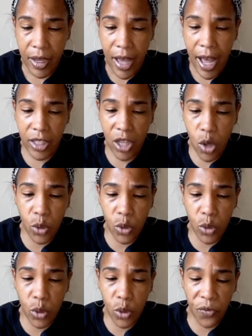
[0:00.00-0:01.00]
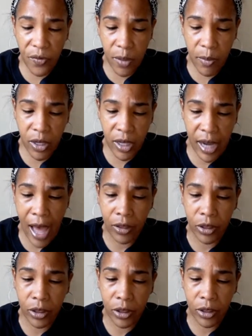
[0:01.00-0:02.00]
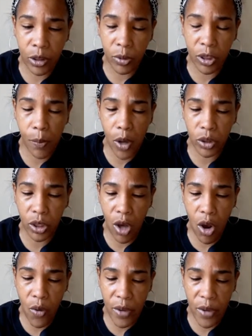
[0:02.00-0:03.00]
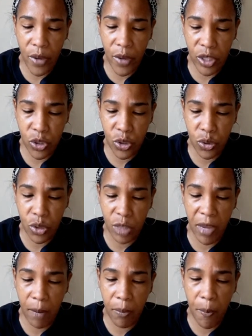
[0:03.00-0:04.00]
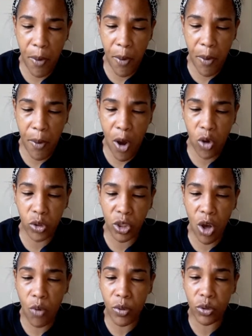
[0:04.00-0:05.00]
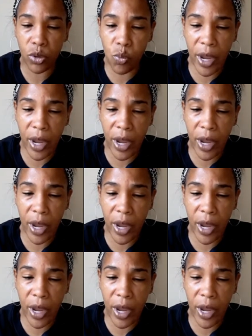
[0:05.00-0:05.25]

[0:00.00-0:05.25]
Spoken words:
I told you $50 million was supposed to go into, is being proposed to go into